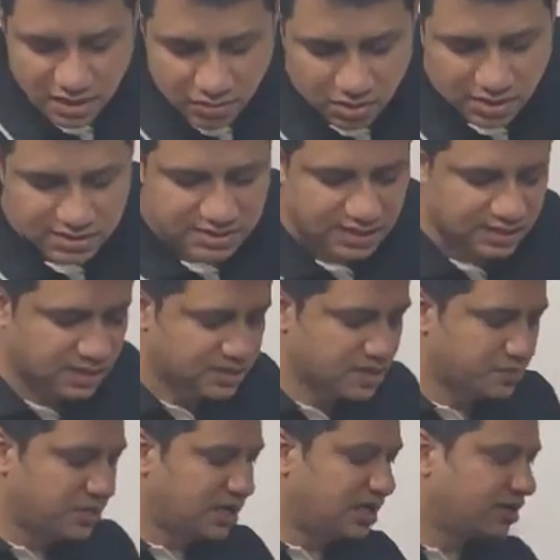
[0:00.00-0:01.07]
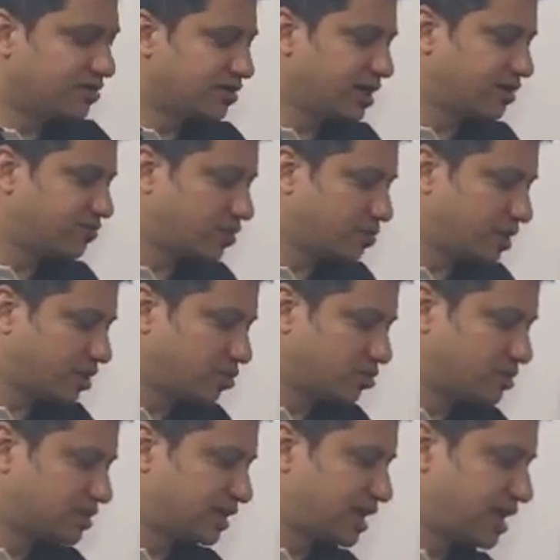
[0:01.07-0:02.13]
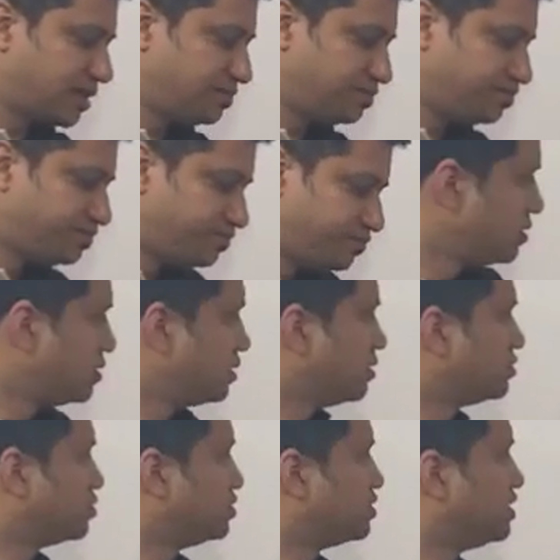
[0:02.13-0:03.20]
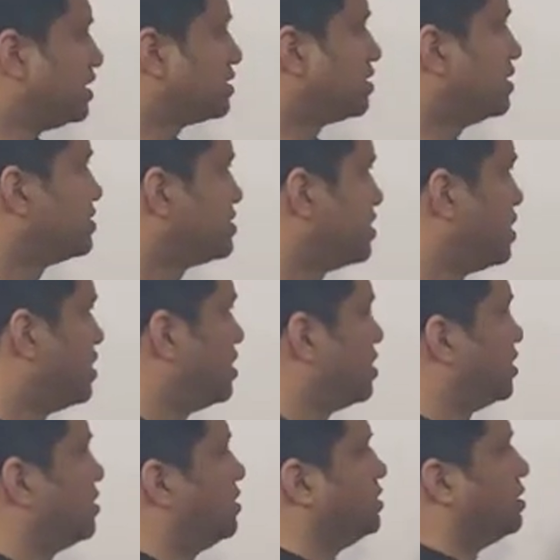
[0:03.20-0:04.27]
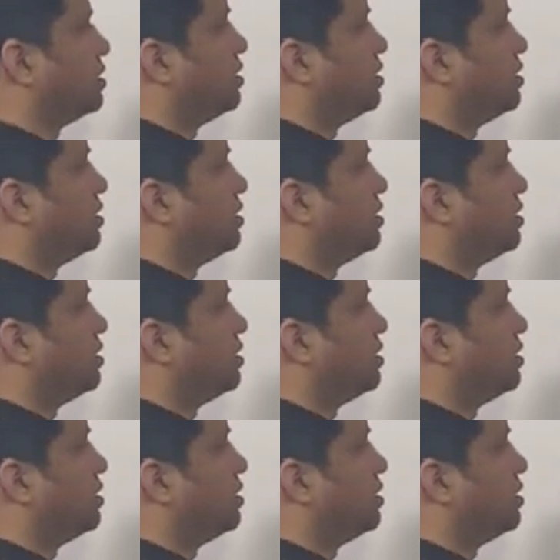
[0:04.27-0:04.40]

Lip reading: What are the secrets? Let me read from my notes again. So the secrets are, the